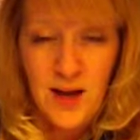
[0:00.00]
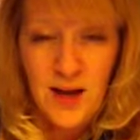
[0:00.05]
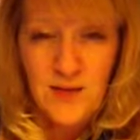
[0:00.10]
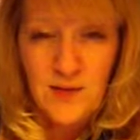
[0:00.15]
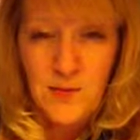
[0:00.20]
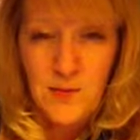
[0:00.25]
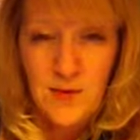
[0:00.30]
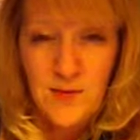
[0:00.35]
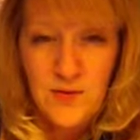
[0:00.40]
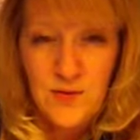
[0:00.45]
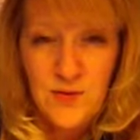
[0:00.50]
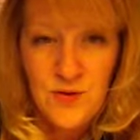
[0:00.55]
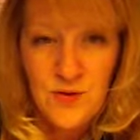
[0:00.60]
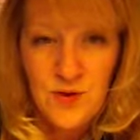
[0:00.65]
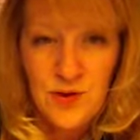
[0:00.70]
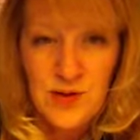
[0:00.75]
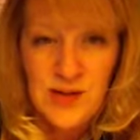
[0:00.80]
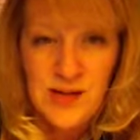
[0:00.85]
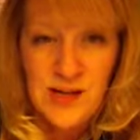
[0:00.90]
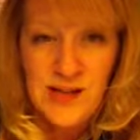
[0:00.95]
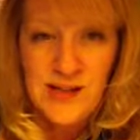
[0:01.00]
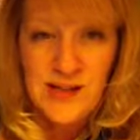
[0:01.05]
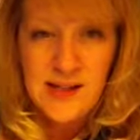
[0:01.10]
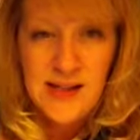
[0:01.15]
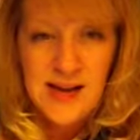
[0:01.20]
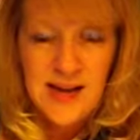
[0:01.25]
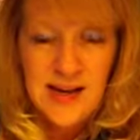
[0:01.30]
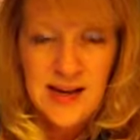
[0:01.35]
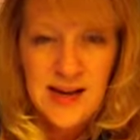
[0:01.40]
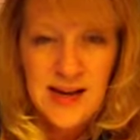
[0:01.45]
Housewives of New Jersey on
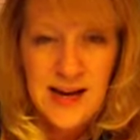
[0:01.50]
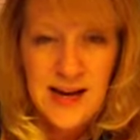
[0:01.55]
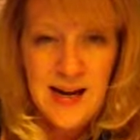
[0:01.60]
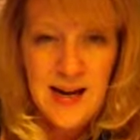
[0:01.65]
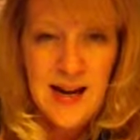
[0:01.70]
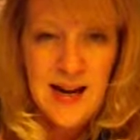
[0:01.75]
Sunday night,